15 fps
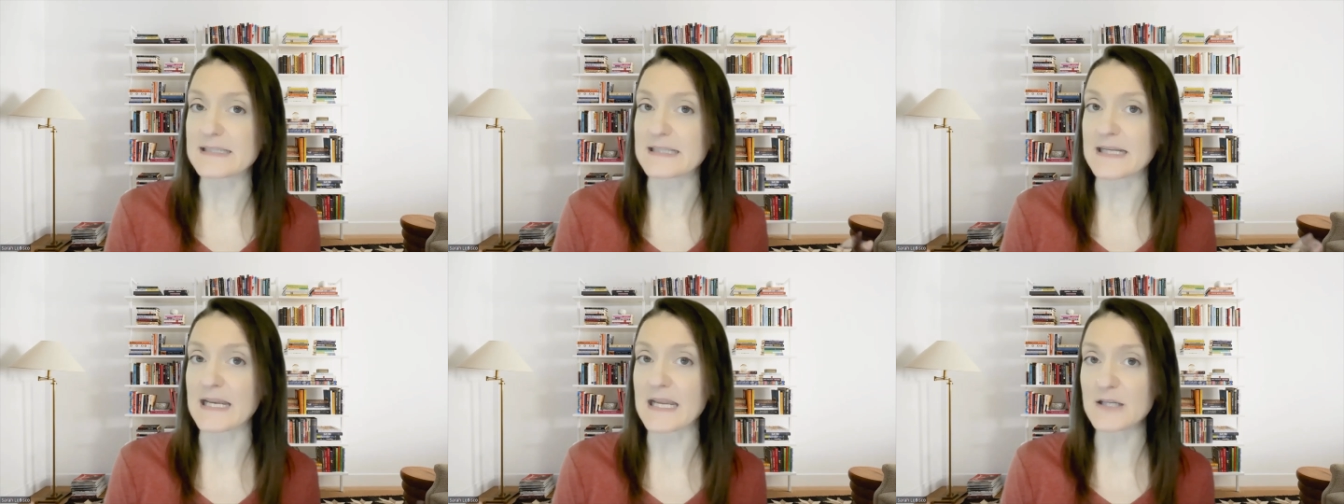is
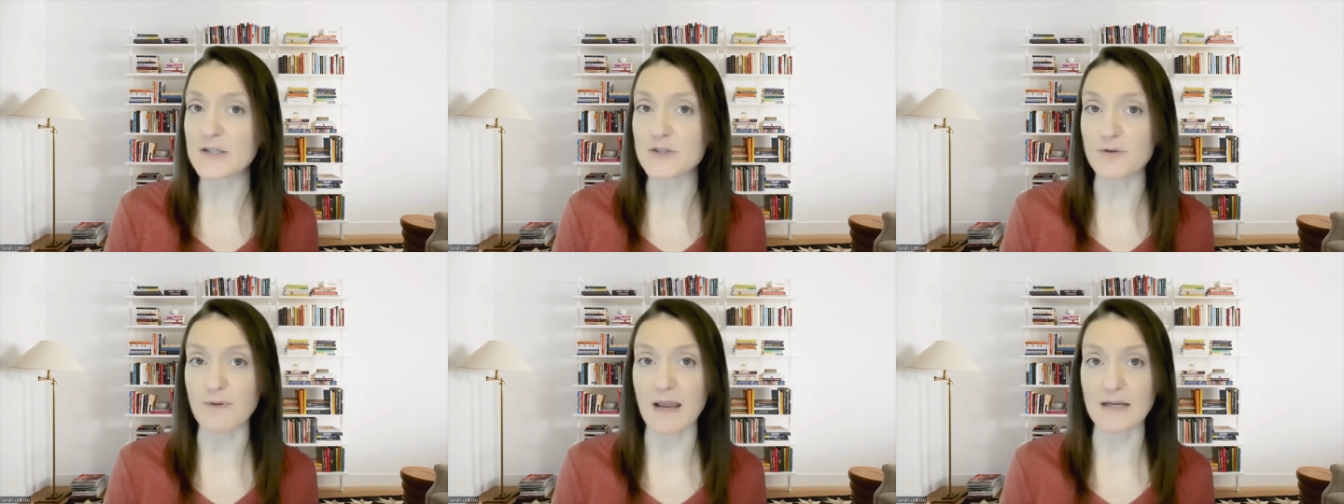an
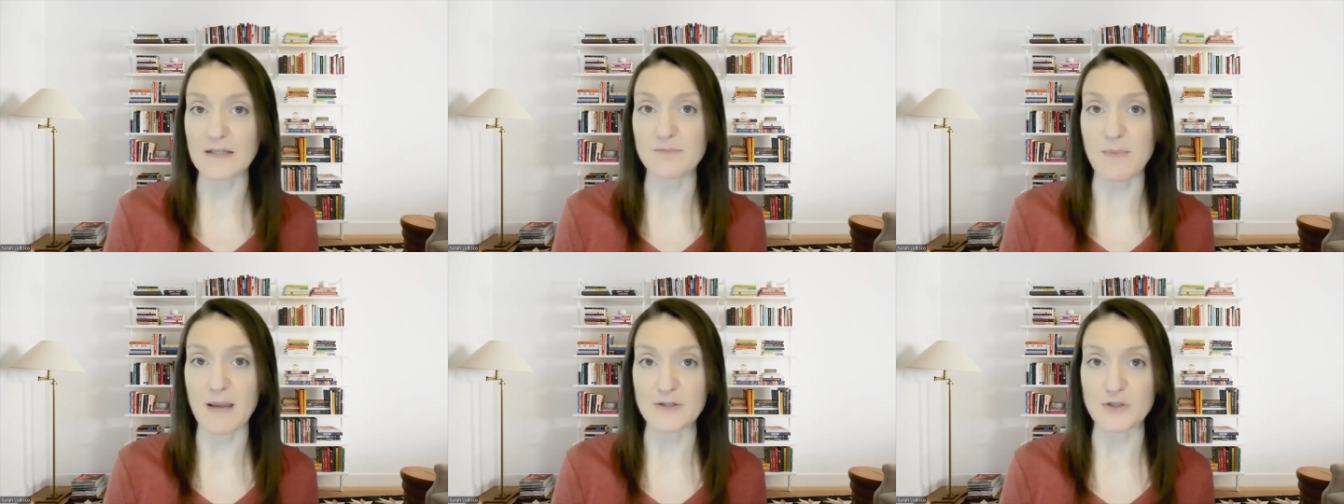indirect
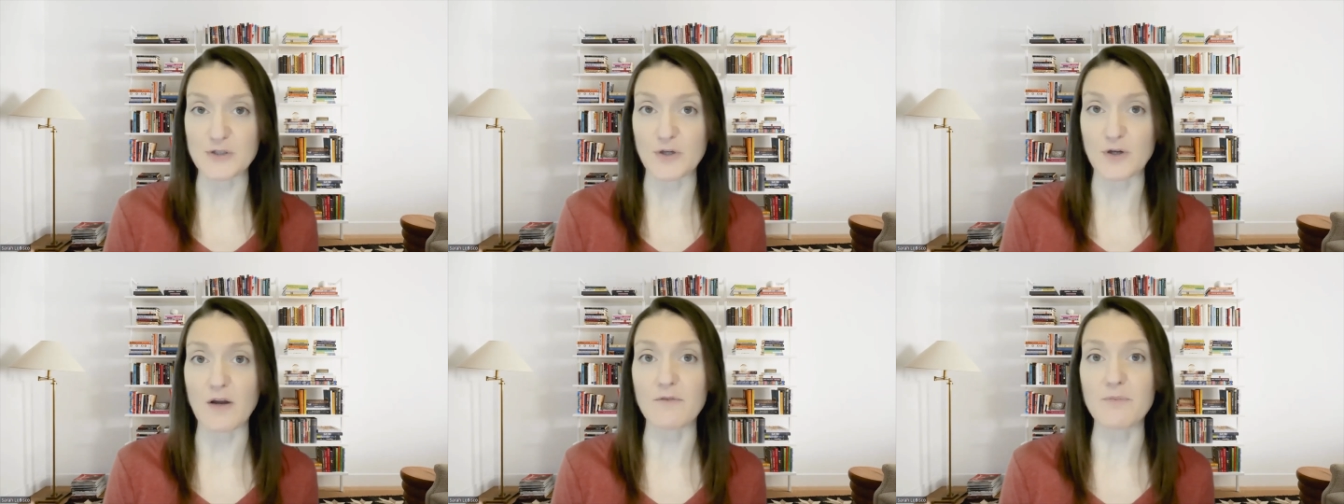
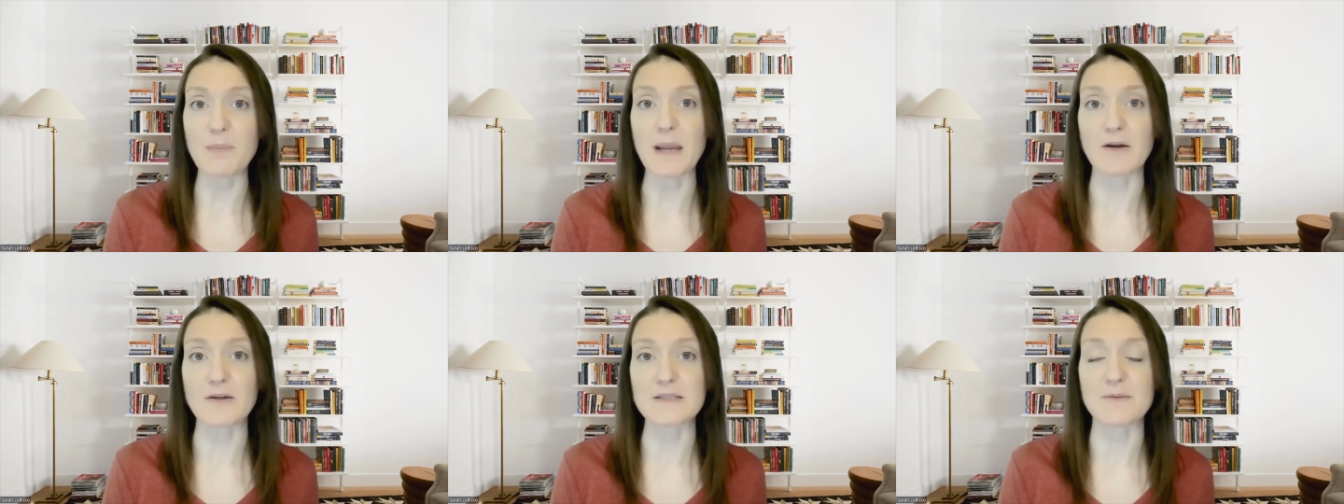measure of
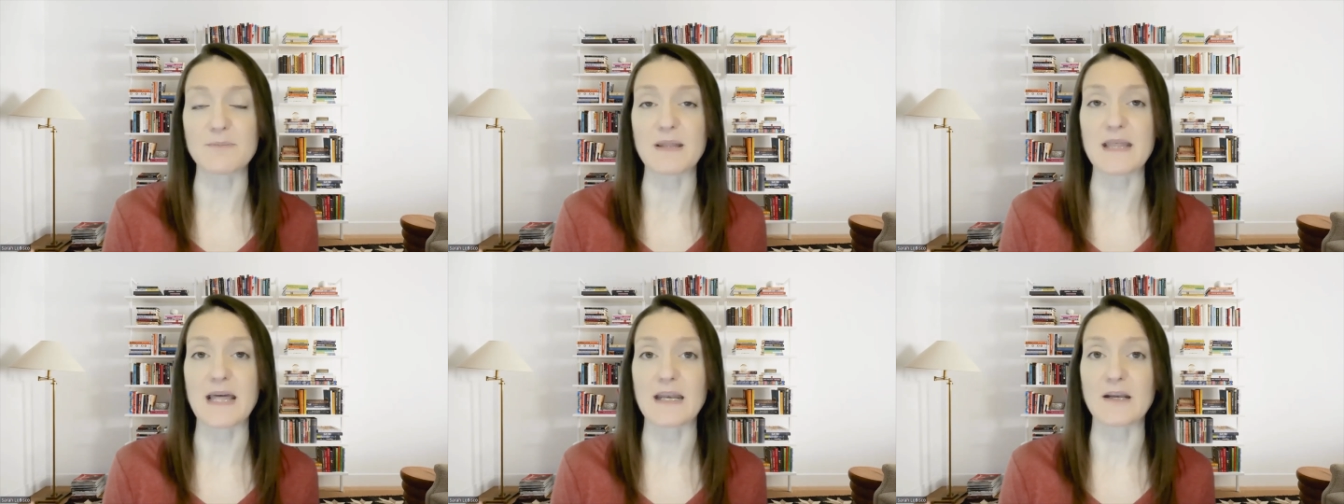
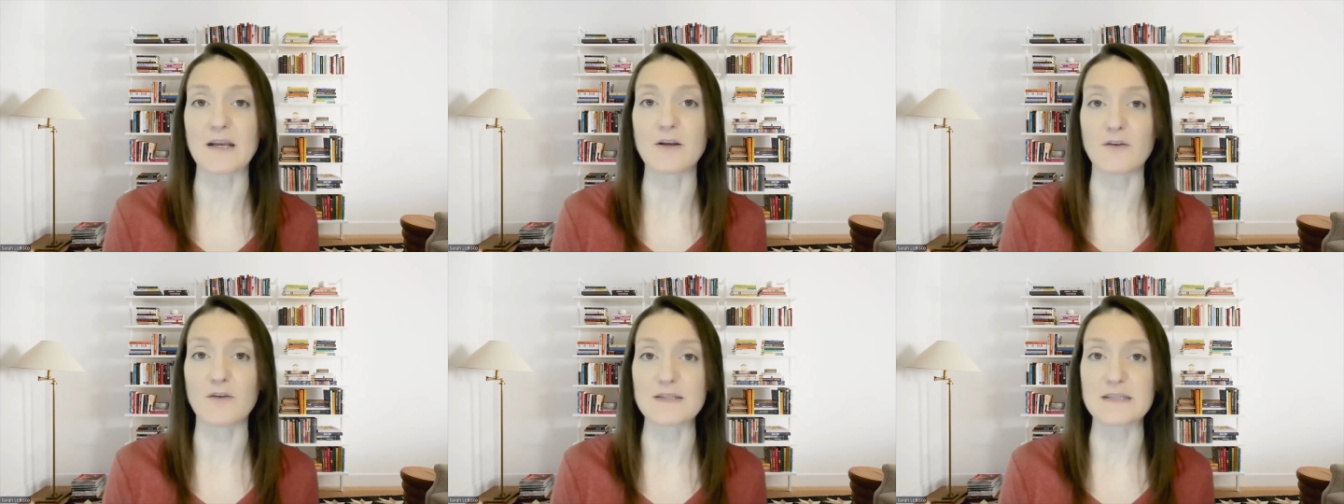parasympathetic
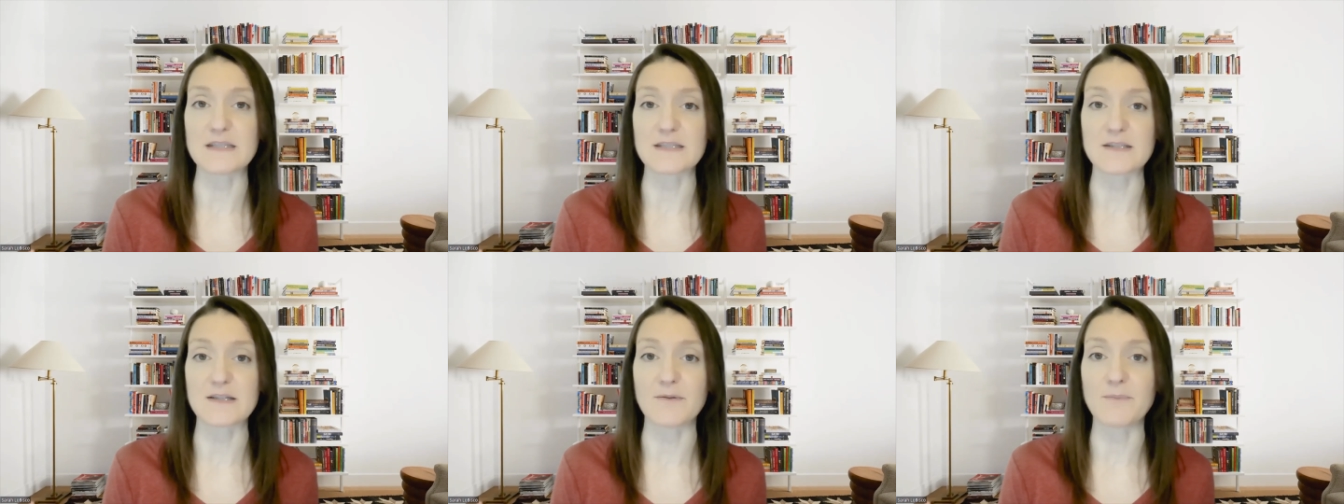nervous
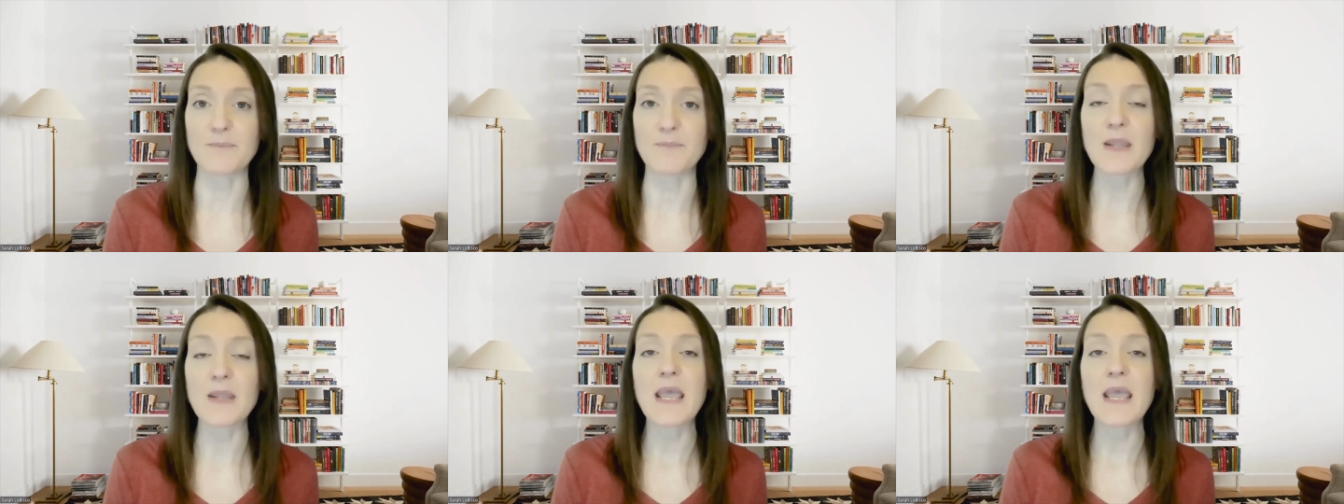system.